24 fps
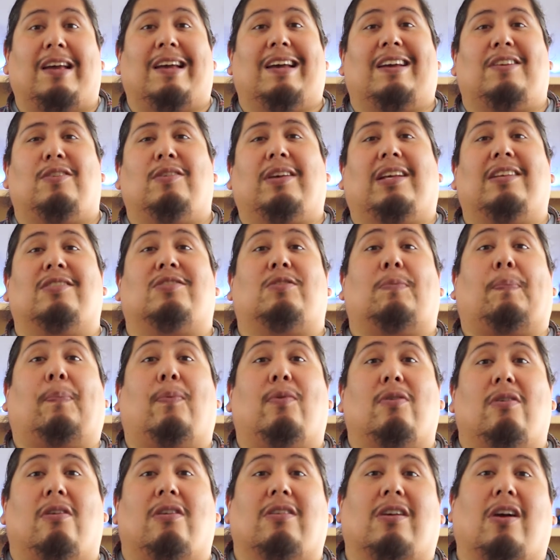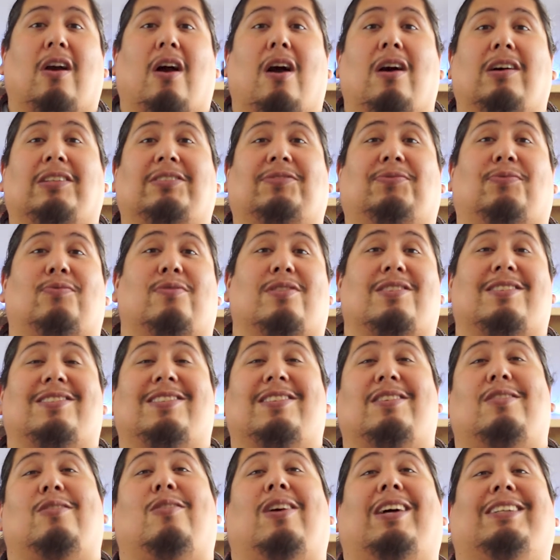You can support our cause for as
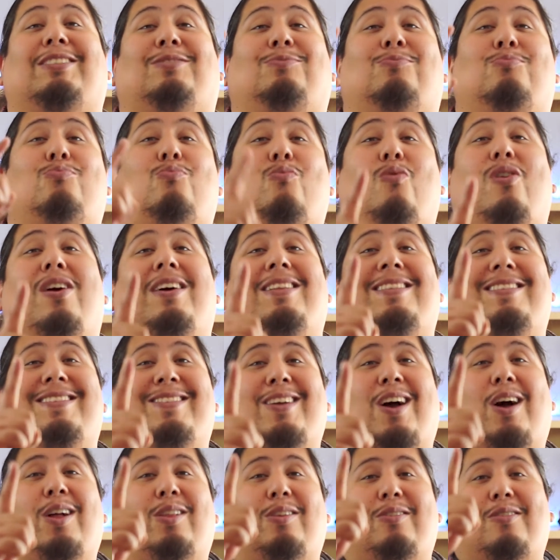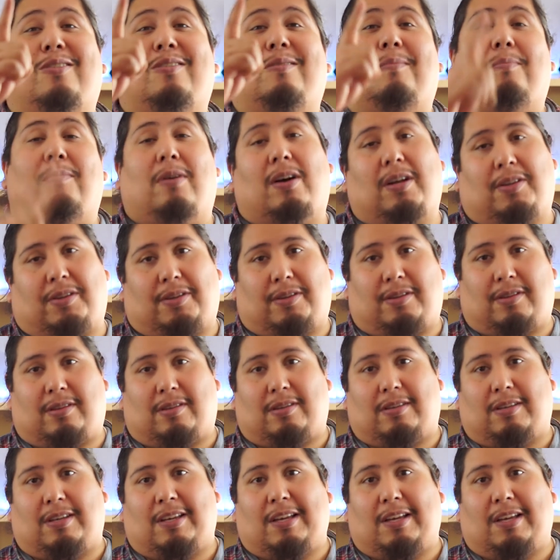little as $1 a month.